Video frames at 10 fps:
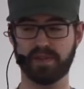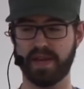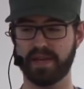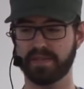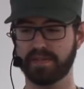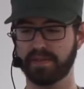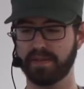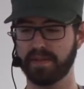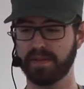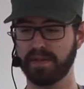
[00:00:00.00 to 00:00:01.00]
has.
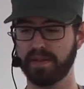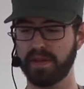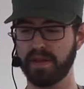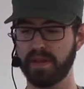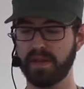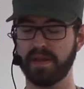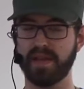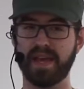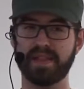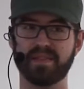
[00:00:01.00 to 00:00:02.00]

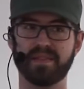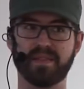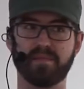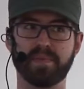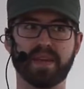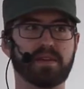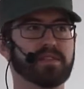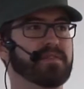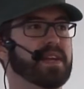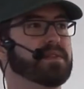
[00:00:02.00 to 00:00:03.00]
And because
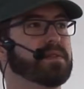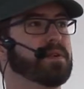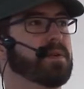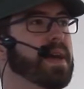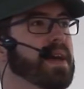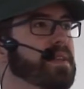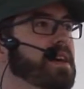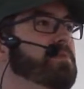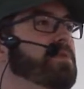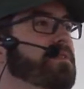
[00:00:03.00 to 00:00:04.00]
of that, you'll end
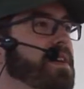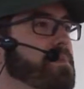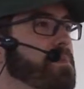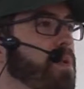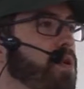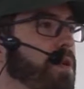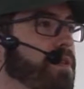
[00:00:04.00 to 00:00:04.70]
up with a more